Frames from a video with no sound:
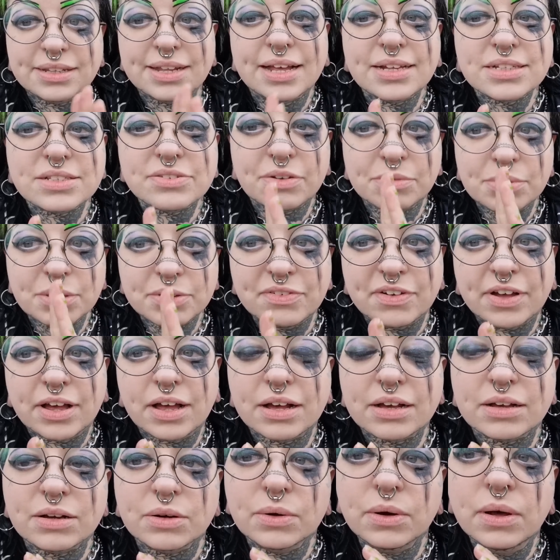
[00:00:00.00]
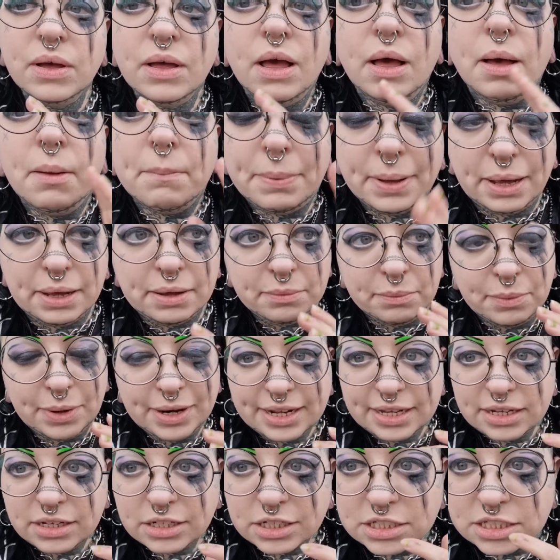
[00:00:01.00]
that's from the vertical. But when
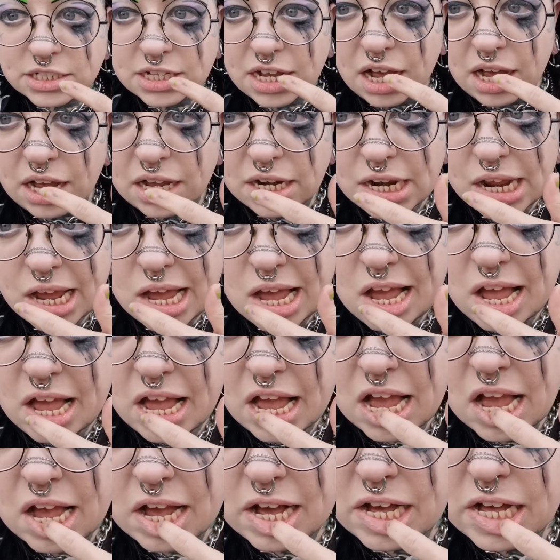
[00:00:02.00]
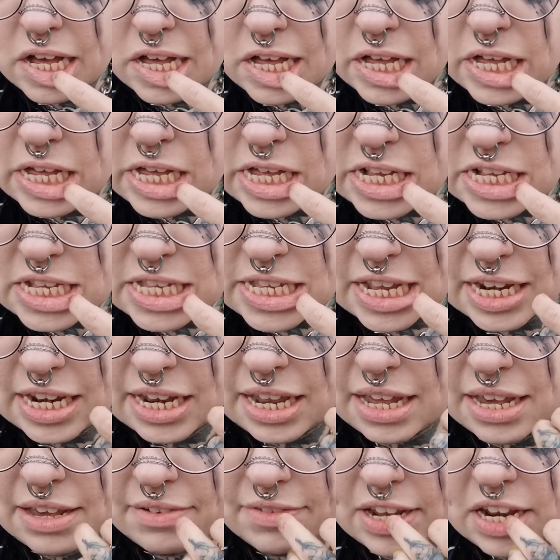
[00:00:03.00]
I got it done, ugh,
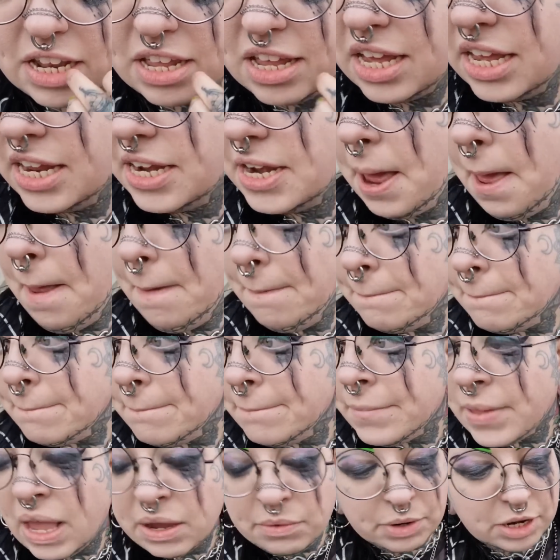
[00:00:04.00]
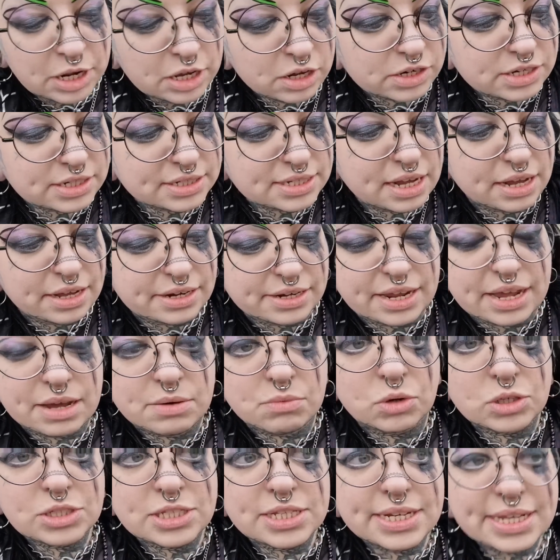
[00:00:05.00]
saliva line. When I got it done, it
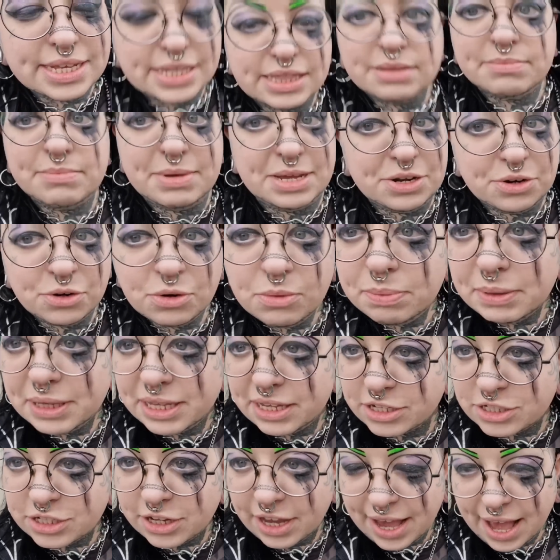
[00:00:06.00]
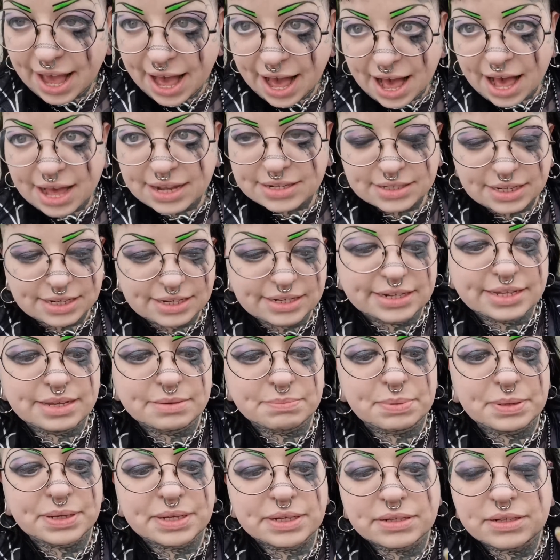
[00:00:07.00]
wasn't in the middle because I had lip
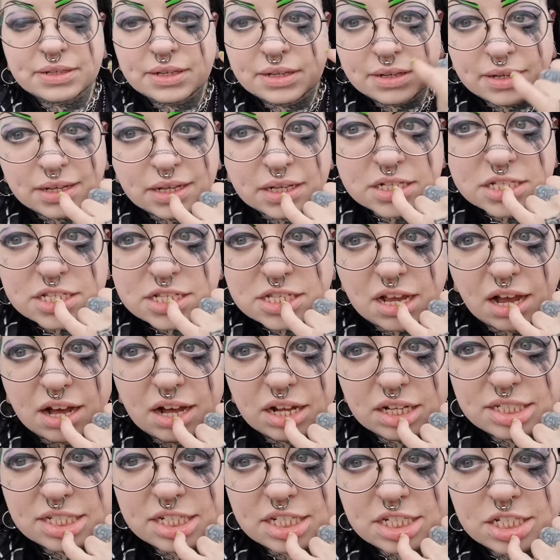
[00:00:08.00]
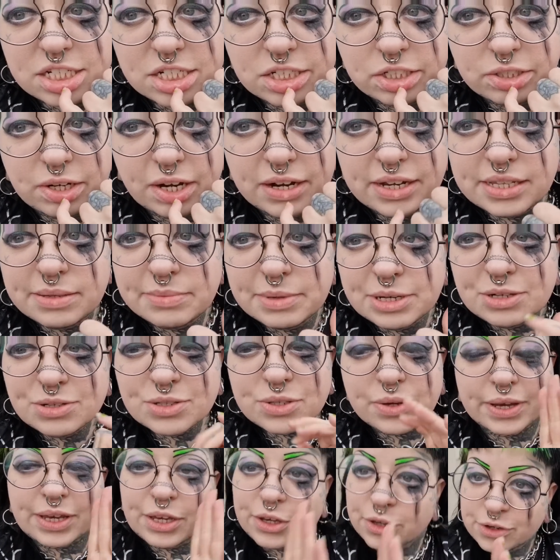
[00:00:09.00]
scar tissue right in the middle, so
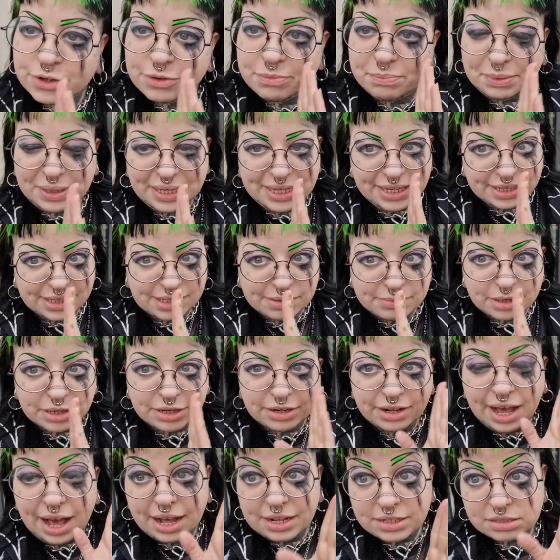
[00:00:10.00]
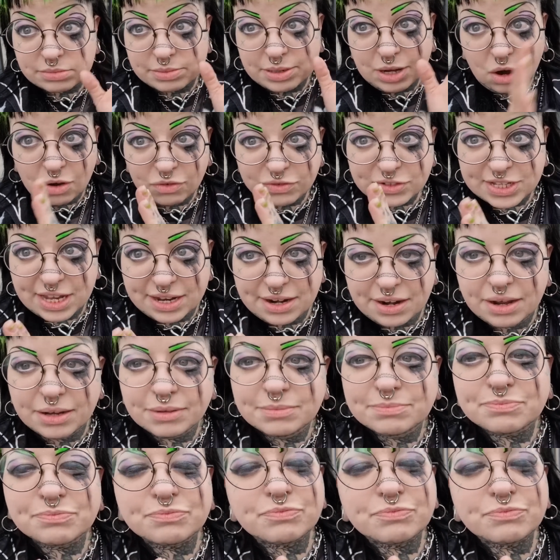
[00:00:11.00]
it couldn't be in the middle, it had to be off center.